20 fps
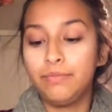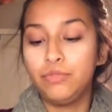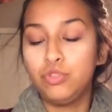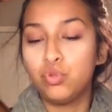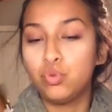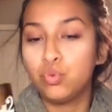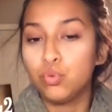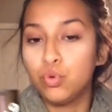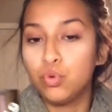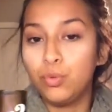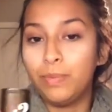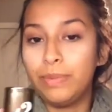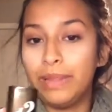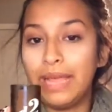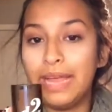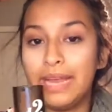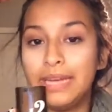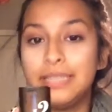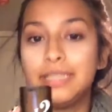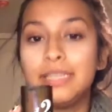True
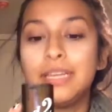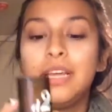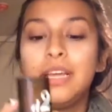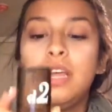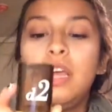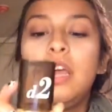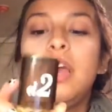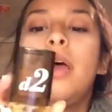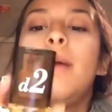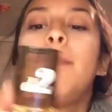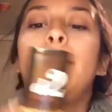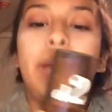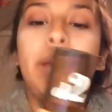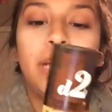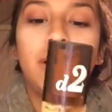Blend by